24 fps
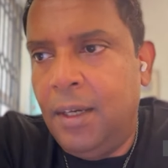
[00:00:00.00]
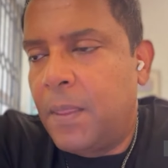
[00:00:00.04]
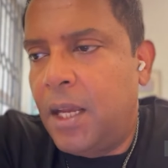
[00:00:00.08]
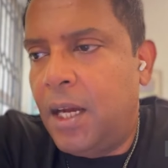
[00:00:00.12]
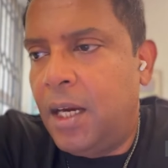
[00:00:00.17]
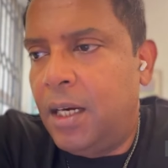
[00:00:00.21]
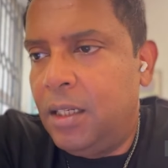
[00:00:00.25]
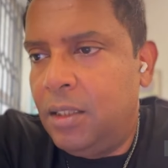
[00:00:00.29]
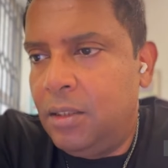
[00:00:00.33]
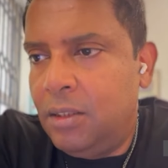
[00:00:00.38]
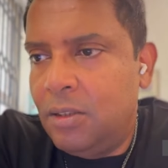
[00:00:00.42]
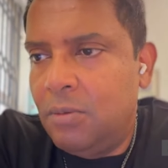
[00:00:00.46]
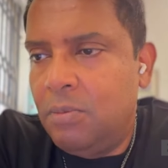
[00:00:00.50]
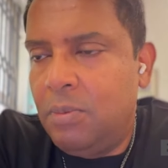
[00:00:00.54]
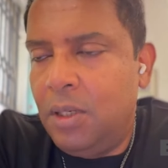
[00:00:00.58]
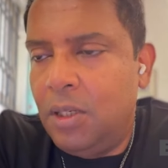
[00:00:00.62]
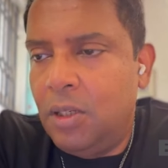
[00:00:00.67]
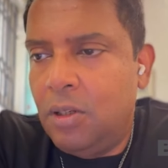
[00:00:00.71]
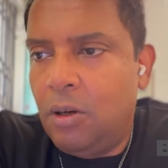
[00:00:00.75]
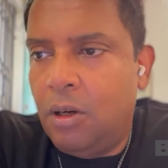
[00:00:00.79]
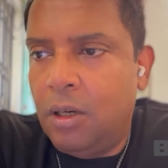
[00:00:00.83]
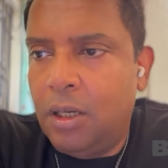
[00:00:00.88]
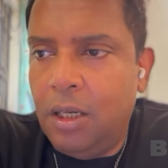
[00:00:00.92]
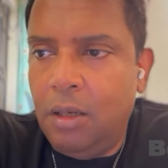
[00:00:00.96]
Anand has been
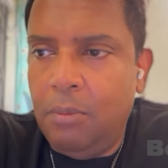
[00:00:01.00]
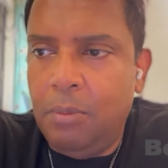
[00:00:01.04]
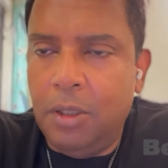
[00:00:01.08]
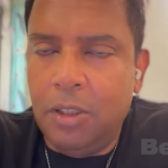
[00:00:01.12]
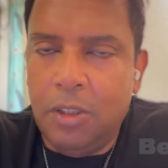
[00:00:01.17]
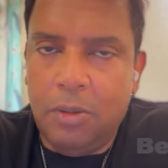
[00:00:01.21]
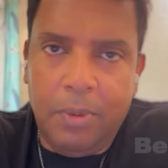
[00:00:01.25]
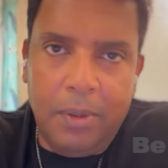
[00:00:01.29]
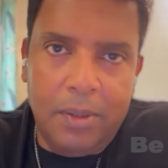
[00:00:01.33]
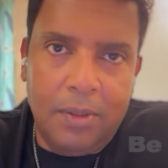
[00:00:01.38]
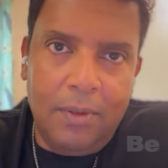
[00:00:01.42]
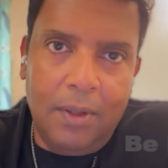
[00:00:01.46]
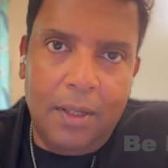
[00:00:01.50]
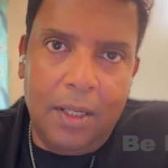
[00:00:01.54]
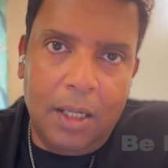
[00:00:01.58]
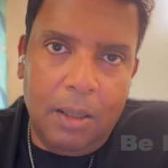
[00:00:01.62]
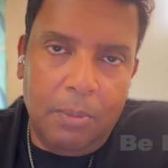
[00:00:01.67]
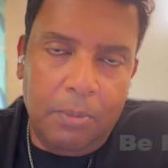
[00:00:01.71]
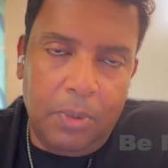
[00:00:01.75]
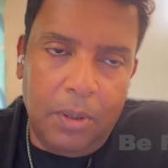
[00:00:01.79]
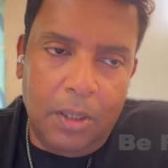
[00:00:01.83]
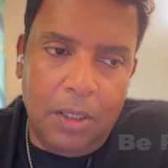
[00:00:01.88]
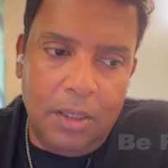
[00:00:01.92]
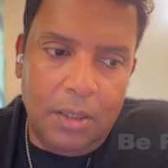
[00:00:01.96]
talking about specific
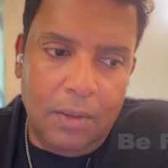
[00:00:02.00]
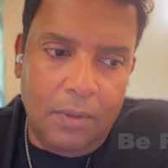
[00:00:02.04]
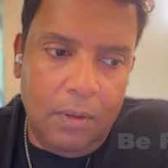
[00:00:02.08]
companies.